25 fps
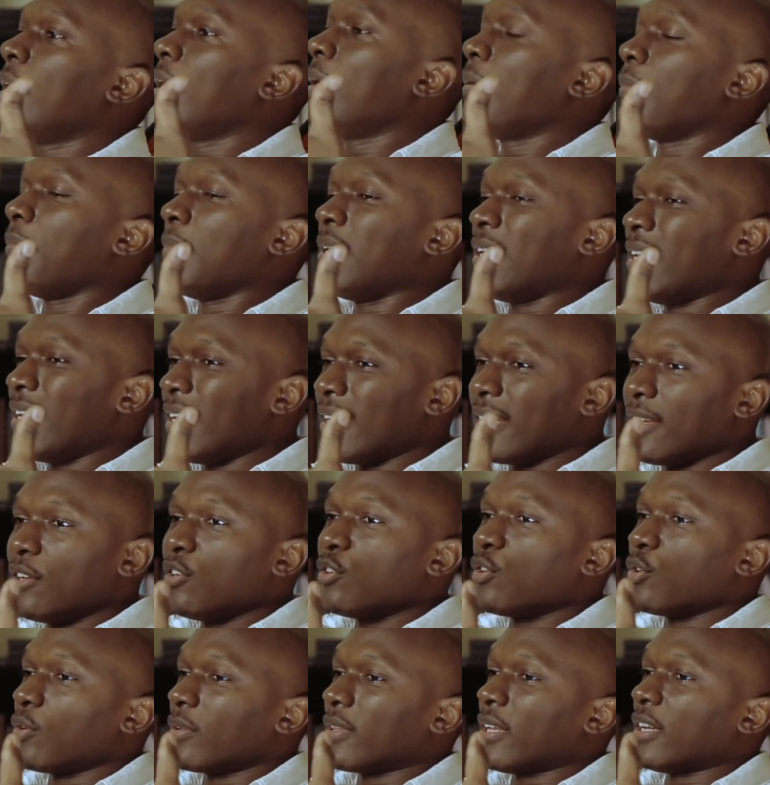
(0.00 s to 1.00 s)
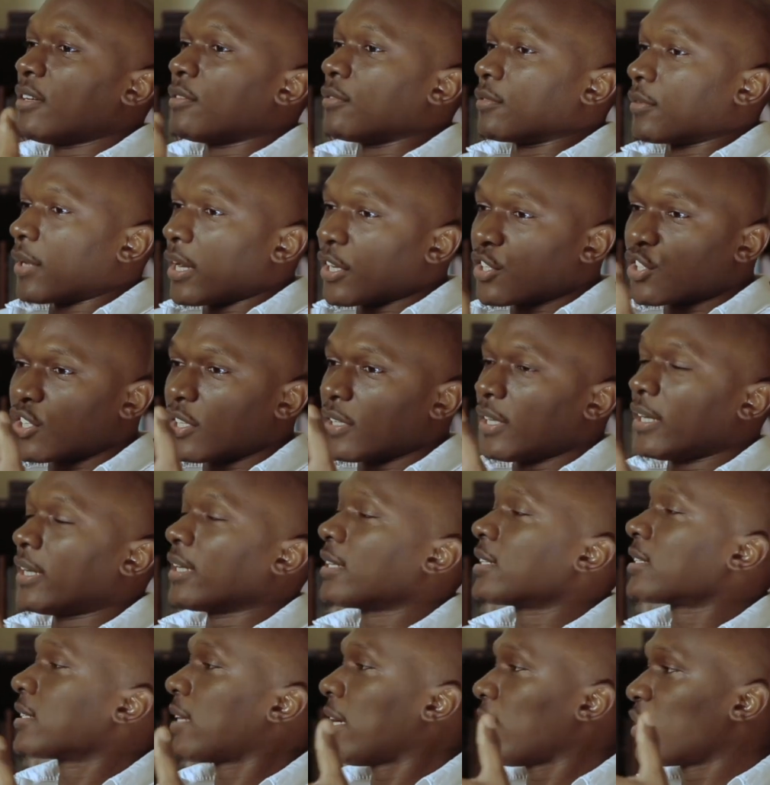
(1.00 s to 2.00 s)
Meaning, that rush and that
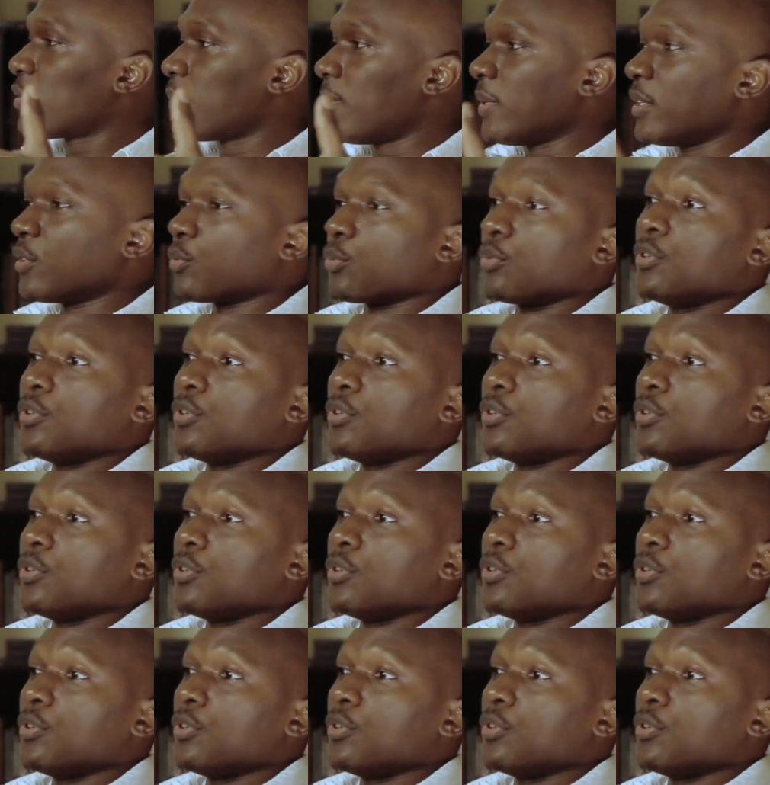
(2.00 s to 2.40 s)
excitement,